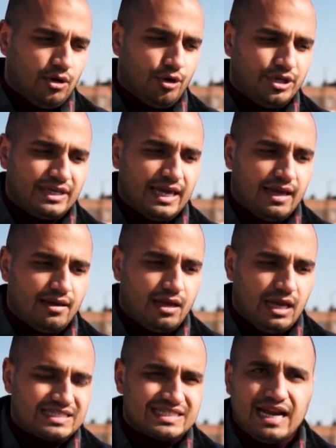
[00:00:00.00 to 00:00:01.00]
Or you can get
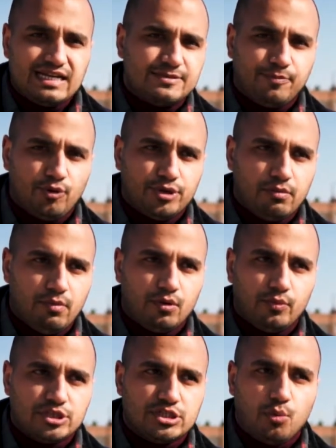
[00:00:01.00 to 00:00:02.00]
a slightly sportier
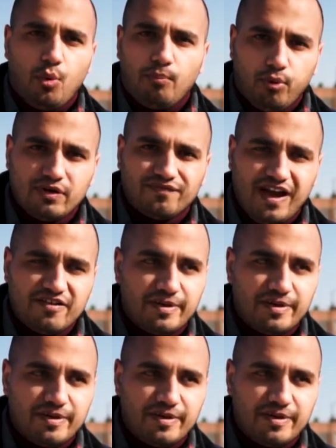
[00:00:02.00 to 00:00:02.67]
one, which is a 1.5